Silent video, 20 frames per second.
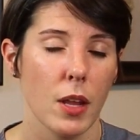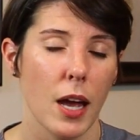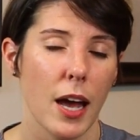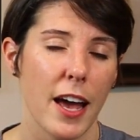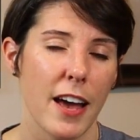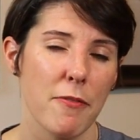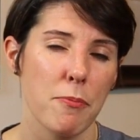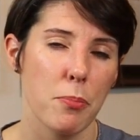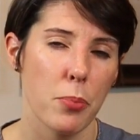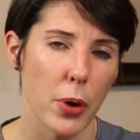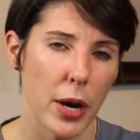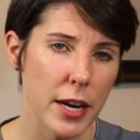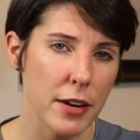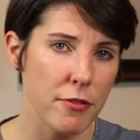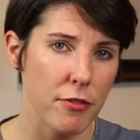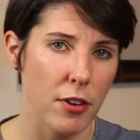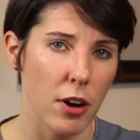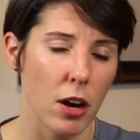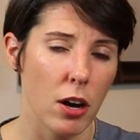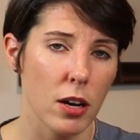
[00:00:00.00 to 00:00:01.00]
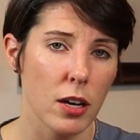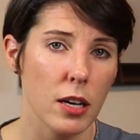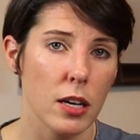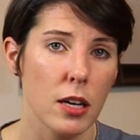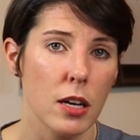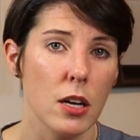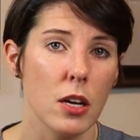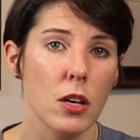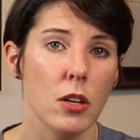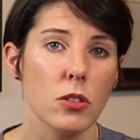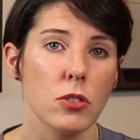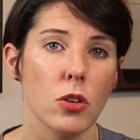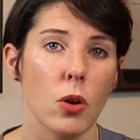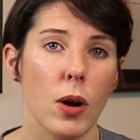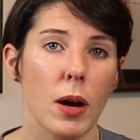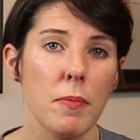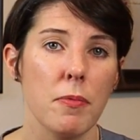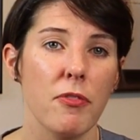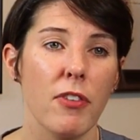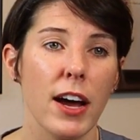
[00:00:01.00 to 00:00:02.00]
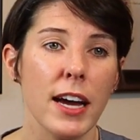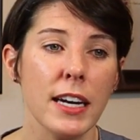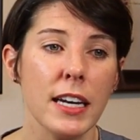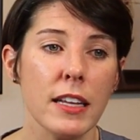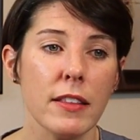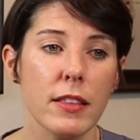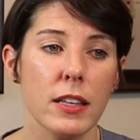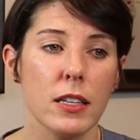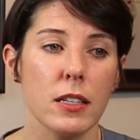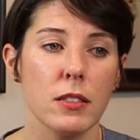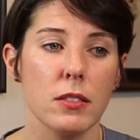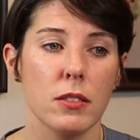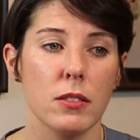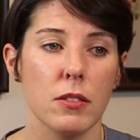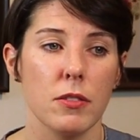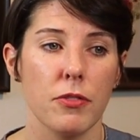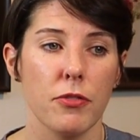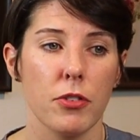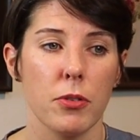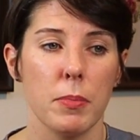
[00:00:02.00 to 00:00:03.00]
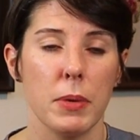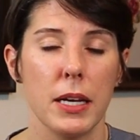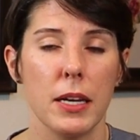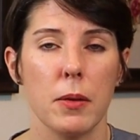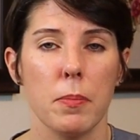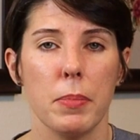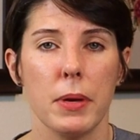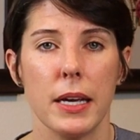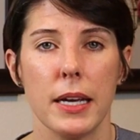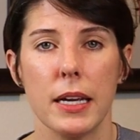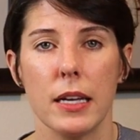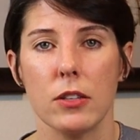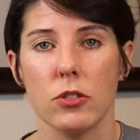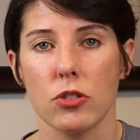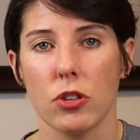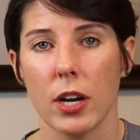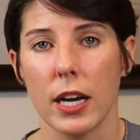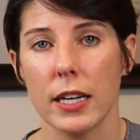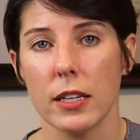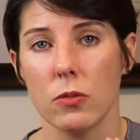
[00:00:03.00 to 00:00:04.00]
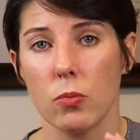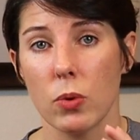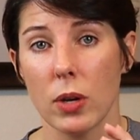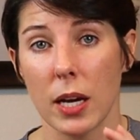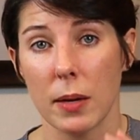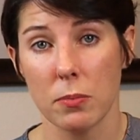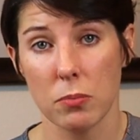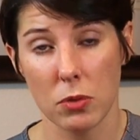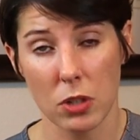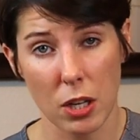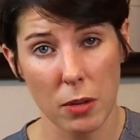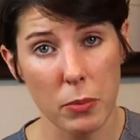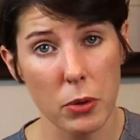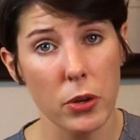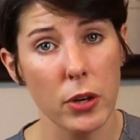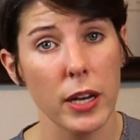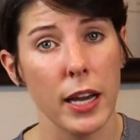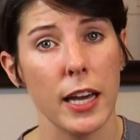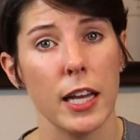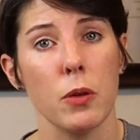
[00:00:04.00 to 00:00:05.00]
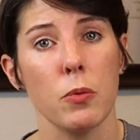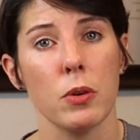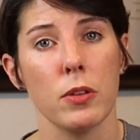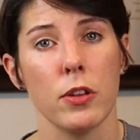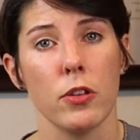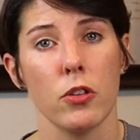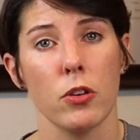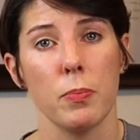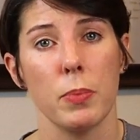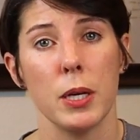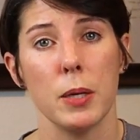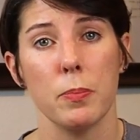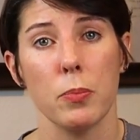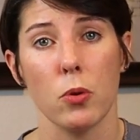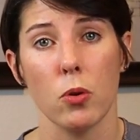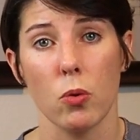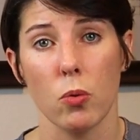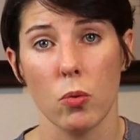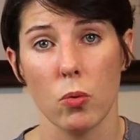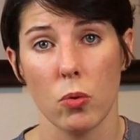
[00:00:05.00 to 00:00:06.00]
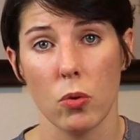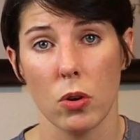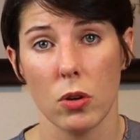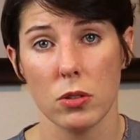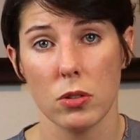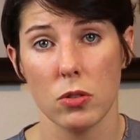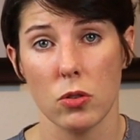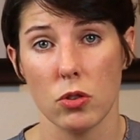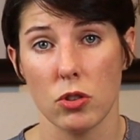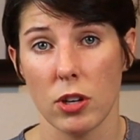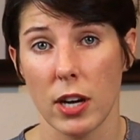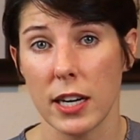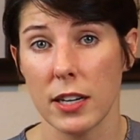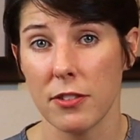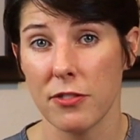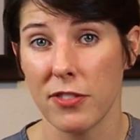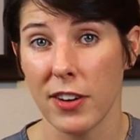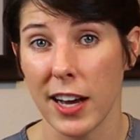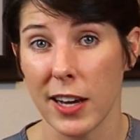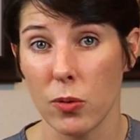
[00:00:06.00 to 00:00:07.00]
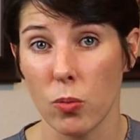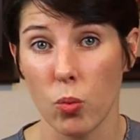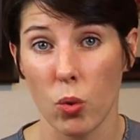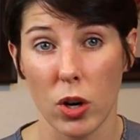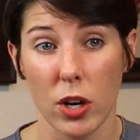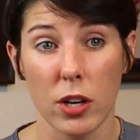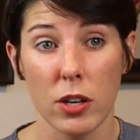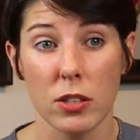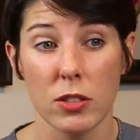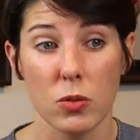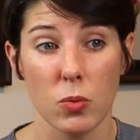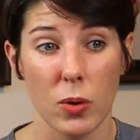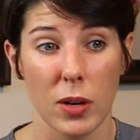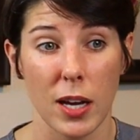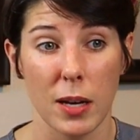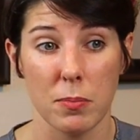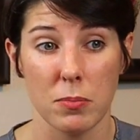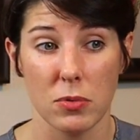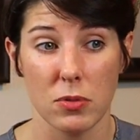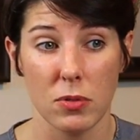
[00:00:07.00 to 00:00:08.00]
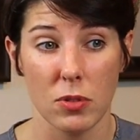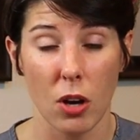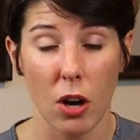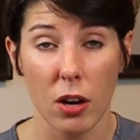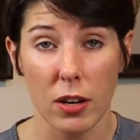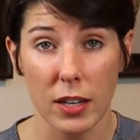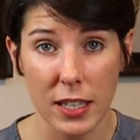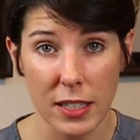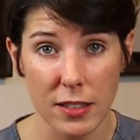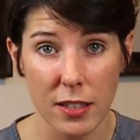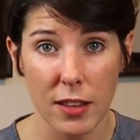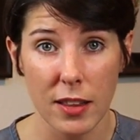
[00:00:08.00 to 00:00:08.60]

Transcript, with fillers: I have brain fog. So I'm finding this for me to be trying when I'm communicating with other people. So trying to find words when I'm talking